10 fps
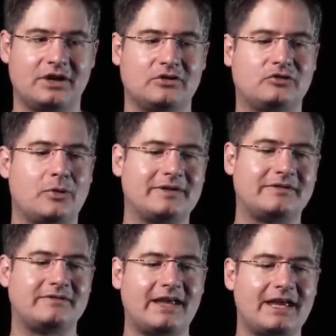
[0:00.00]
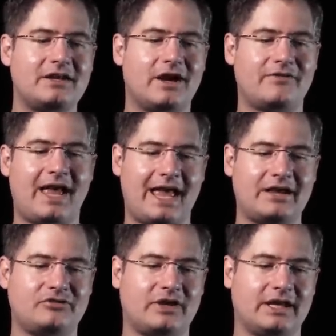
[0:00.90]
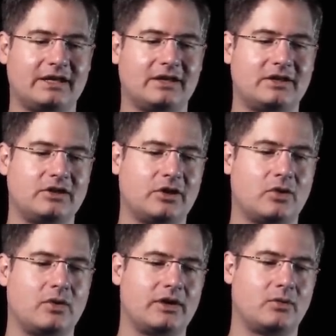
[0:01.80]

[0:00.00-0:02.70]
So instead of hashing, you know,